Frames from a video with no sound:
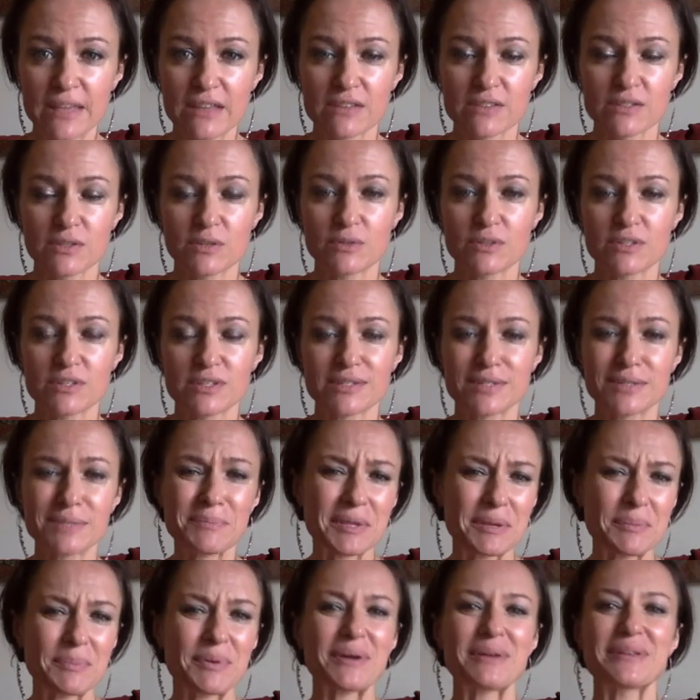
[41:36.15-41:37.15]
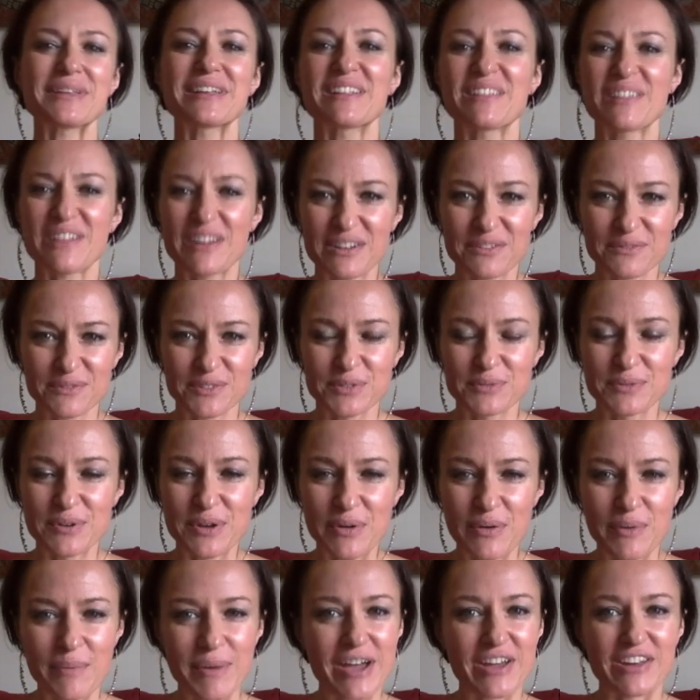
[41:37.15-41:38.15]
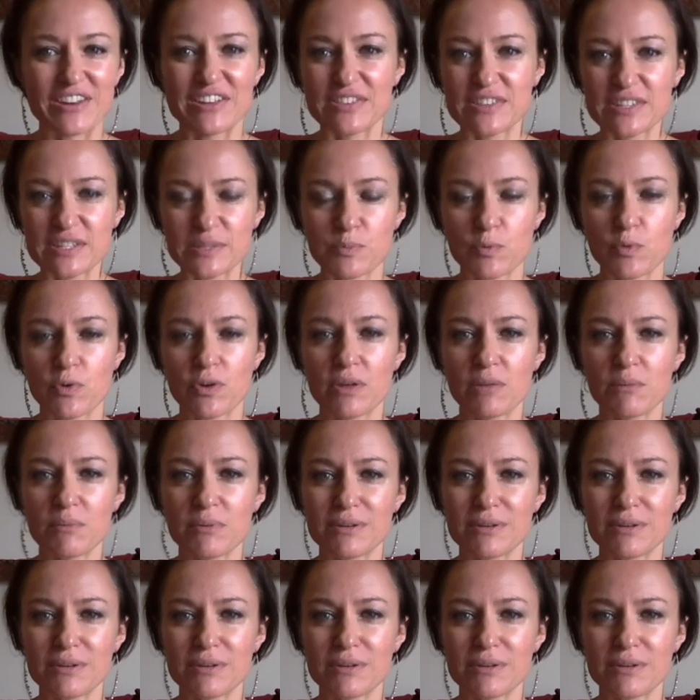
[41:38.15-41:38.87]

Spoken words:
So this is something probably a lot of you know about at this point,